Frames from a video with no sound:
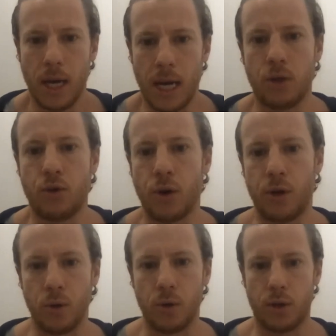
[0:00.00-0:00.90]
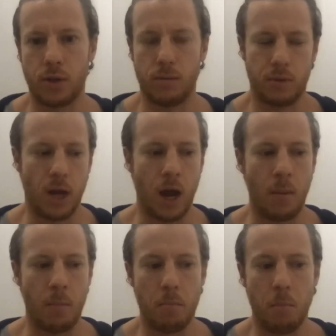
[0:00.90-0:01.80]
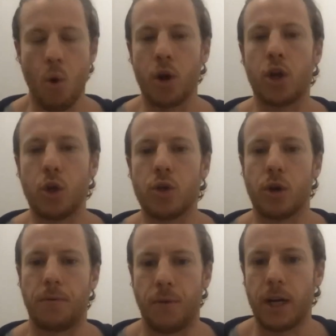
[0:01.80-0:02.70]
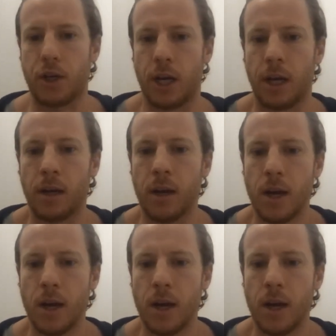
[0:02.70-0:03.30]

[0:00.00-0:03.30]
introduced some more user friction,